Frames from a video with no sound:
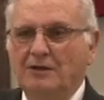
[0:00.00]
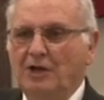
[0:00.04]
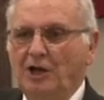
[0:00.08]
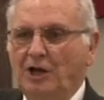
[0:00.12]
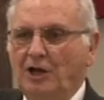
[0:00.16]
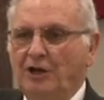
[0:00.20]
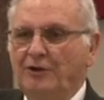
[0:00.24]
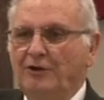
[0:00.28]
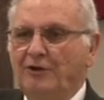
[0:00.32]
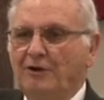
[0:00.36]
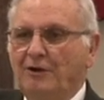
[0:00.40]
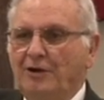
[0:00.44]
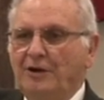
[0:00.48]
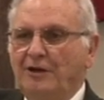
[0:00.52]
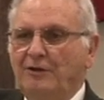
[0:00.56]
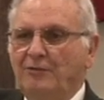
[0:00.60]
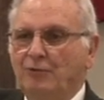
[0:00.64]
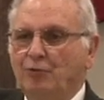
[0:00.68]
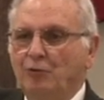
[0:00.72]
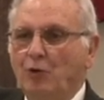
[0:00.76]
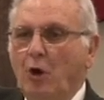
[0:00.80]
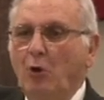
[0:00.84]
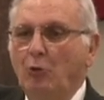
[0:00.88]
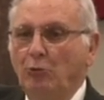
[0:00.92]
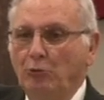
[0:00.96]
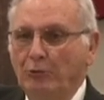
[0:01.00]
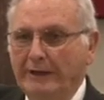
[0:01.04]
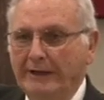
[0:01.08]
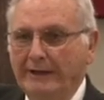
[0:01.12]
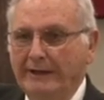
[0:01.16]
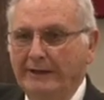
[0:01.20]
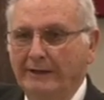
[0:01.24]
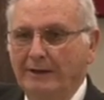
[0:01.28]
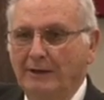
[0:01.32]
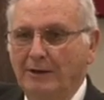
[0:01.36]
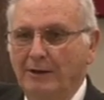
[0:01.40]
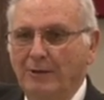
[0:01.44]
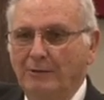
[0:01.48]
literally
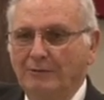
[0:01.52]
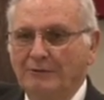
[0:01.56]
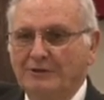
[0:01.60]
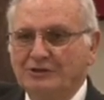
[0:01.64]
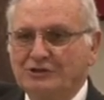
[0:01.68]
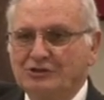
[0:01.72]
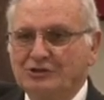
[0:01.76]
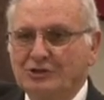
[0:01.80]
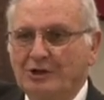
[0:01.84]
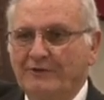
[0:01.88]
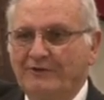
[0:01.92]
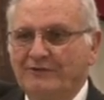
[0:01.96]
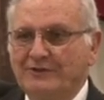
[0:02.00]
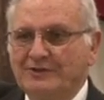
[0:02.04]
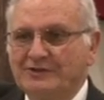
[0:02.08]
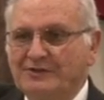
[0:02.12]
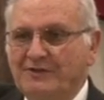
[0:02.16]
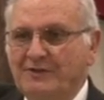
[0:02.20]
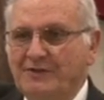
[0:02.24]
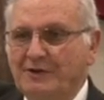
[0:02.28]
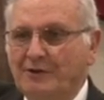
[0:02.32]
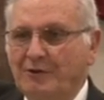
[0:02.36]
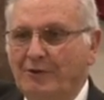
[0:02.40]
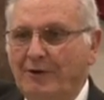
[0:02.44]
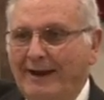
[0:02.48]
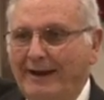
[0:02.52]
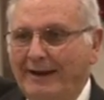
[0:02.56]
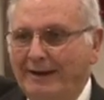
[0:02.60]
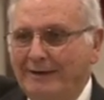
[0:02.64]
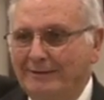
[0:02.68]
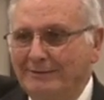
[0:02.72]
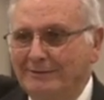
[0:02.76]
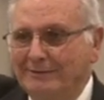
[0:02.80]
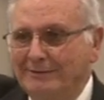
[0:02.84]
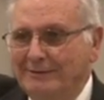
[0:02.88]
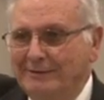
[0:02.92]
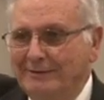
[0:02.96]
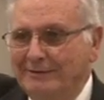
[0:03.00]
rolling on the surface of the
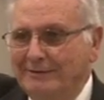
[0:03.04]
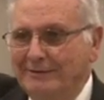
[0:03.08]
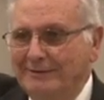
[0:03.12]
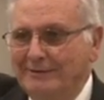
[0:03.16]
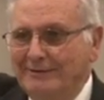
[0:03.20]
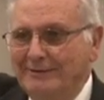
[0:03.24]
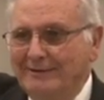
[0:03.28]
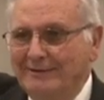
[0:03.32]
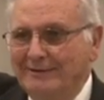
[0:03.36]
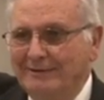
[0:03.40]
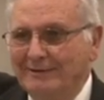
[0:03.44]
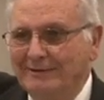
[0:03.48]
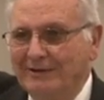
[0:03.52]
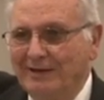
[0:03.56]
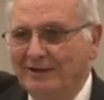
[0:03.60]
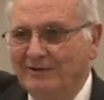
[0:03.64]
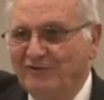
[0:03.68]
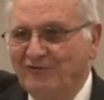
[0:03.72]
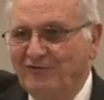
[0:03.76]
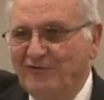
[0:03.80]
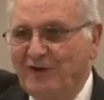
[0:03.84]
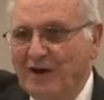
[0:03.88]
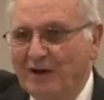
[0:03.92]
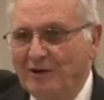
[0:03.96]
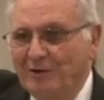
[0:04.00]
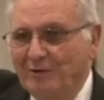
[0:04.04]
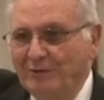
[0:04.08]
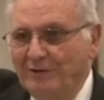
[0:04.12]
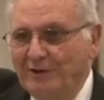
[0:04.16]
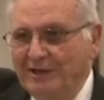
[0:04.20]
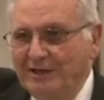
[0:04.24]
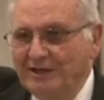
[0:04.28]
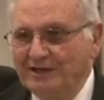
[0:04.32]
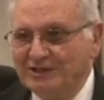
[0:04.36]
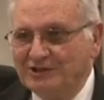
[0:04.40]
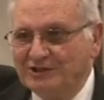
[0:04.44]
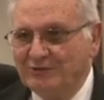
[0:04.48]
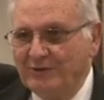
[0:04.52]
ground that followed
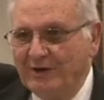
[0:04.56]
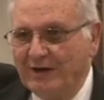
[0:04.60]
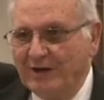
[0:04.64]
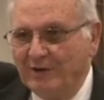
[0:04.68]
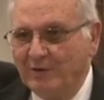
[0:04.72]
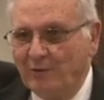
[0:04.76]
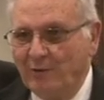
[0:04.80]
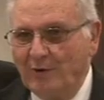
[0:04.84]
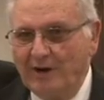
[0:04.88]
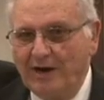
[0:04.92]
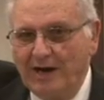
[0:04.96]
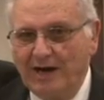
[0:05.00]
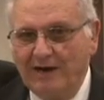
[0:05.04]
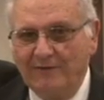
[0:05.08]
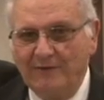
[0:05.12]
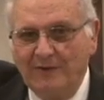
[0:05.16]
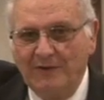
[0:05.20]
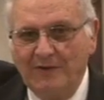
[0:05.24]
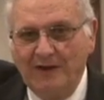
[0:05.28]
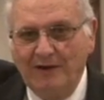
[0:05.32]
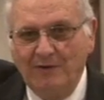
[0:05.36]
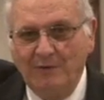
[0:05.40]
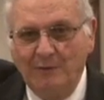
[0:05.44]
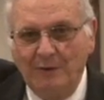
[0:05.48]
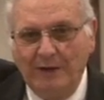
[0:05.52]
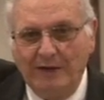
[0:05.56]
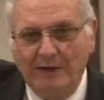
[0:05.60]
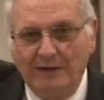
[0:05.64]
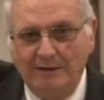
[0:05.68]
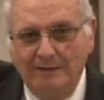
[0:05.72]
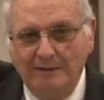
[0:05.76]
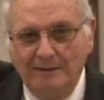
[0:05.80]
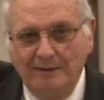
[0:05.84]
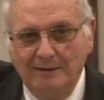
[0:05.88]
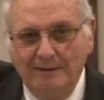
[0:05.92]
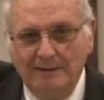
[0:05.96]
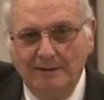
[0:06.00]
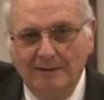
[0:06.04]
Israel wherever they
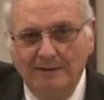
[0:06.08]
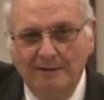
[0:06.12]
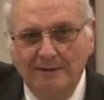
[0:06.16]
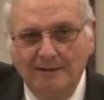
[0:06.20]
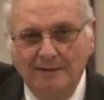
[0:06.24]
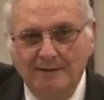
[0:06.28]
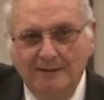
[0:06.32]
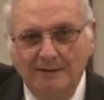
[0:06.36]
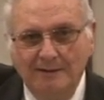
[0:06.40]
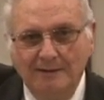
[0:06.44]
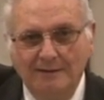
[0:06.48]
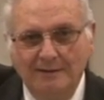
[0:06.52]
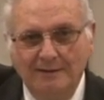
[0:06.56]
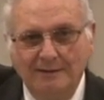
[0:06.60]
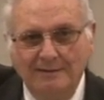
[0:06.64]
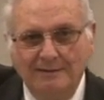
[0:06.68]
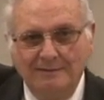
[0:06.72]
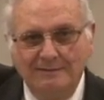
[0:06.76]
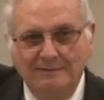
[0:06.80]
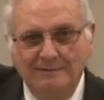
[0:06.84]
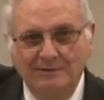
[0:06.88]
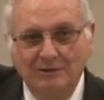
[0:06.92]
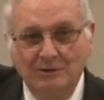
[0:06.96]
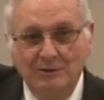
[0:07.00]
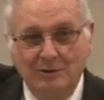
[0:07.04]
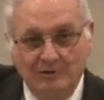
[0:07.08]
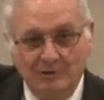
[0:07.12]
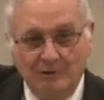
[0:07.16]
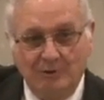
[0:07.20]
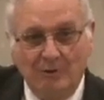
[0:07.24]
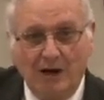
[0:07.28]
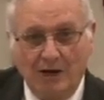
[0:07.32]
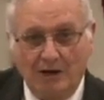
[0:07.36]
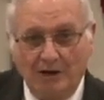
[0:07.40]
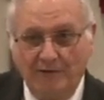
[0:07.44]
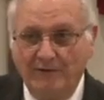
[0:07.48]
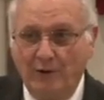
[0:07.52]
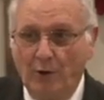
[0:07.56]
went. You know the
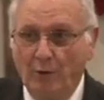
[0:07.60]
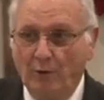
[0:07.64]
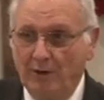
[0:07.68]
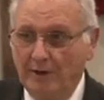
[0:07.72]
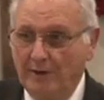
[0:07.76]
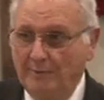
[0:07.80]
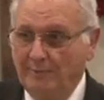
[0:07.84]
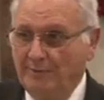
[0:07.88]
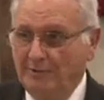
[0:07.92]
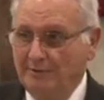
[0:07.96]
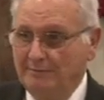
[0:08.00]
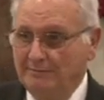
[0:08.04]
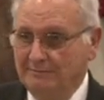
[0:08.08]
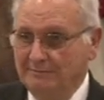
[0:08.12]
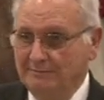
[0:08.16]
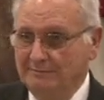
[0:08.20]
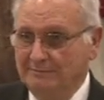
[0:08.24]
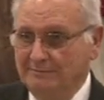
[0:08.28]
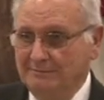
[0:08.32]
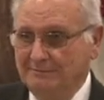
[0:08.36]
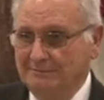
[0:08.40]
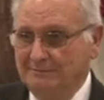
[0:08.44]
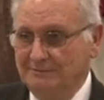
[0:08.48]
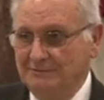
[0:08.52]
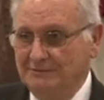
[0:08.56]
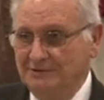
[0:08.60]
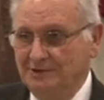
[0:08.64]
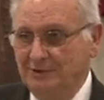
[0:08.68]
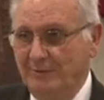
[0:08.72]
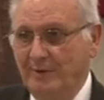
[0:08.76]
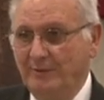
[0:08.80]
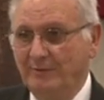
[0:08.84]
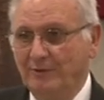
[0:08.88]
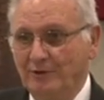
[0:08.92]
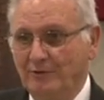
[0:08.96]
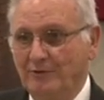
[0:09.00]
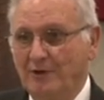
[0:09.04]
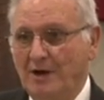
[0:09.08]
rock of Horeb? You
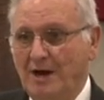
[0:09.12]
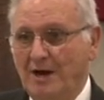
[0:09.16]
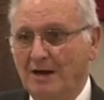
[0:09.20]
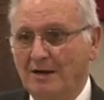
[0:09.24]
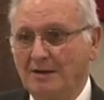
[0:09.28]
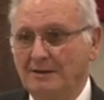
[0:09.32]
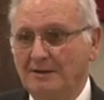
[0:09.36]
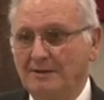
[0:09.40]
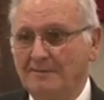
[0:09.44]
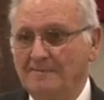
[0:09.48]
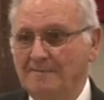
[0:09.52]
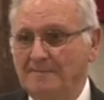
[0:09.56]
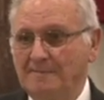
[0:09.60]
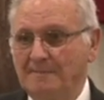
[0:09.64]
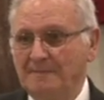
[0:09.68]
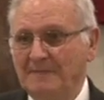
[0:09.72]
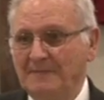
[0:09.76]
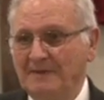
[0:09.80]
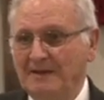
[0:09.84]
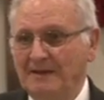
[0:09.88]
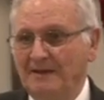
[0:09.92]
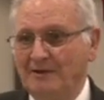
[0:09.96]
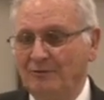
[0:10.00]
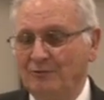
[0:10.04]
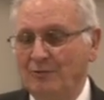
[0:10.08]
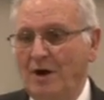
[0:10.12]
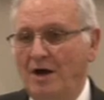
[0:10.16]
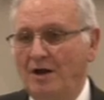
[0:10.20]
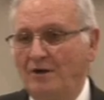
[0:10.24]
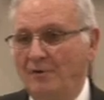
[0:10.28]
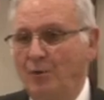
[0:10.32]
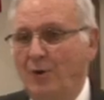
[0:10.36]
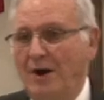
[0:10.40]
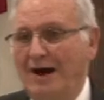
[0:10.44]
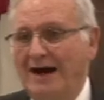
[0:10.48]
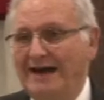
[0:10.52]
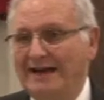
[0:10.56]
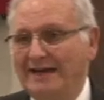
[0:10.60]
remember the rock?
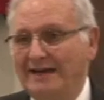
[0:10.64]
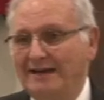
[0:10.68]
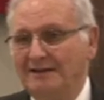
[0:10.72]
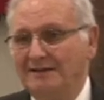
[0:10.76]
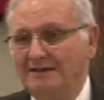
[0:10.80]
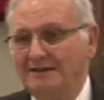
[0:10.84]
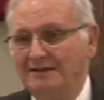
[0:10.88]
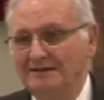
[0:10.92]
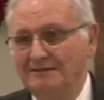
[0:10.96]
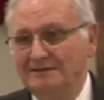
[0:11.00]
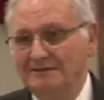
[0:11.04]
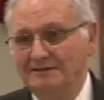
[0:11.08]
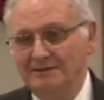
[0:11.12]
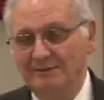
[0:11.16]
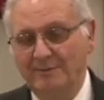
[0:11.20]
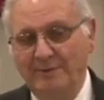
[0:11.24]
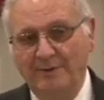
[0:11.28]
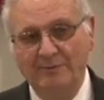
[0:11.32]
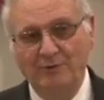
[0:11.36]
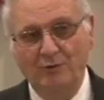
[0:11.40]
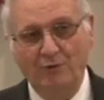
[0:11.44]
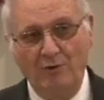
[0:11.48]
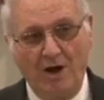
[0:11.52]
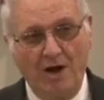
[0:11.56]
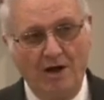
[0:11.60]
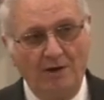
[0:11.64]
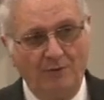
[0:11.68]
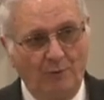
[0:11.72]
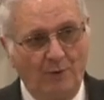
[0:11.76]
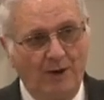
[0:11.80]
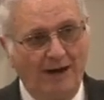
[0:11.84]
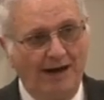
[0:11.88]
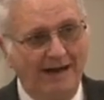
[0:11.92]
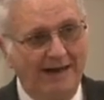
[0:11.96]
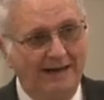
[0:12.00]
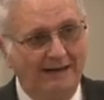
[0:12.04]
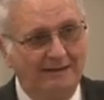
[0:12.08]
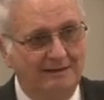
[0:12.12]
Ron Wyatt. You remember Ron
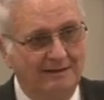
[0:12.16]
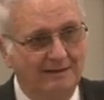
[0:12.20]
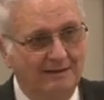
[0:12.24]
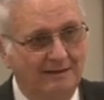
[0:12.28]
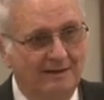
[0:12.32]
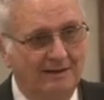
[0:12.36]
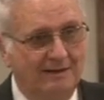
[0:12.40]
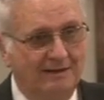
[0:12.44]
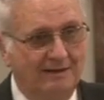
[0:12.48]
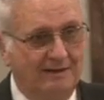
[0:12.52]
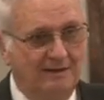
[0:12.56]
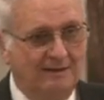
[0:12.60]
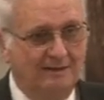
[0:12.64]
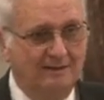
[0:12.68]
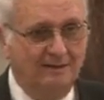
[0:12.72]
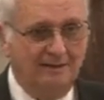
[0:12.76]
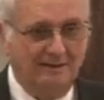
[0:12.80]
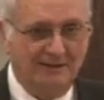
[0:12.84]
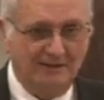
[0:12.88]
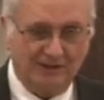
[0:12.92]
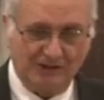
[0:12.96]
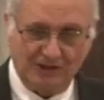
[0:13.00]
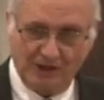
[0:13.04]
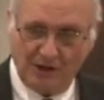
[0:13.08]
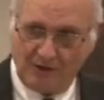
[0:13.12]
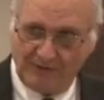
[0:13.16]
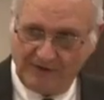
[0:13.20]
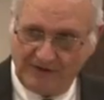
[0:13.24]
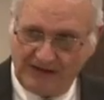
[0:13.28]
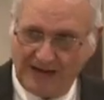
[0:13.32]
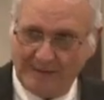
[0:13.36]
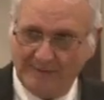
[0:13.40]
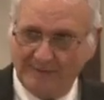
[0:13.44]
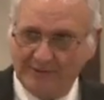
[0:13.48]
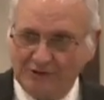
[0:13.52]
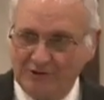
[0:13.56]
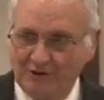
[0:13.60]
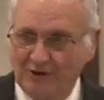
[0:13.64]
Wyatt? He's called
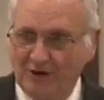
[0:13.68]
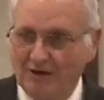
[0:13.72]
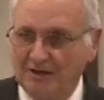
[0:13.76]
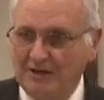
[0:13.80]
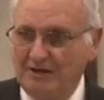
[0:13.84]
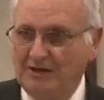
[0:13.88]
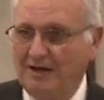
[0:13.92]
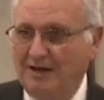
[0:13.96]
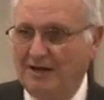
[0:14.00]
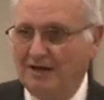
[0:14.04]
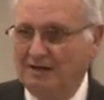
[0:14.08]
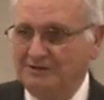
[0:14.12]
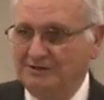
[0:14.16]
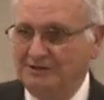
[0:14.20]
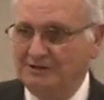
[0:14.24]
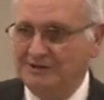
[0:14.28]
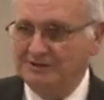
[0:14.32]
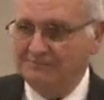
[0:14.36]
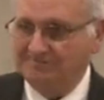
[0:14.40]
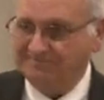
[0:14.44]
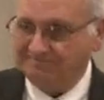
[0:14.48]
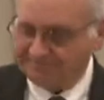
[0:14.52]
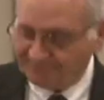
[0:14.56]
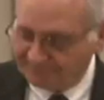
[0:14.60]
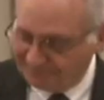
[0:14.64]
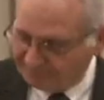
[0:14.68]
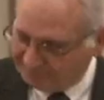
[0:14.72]
the amateur archaeologist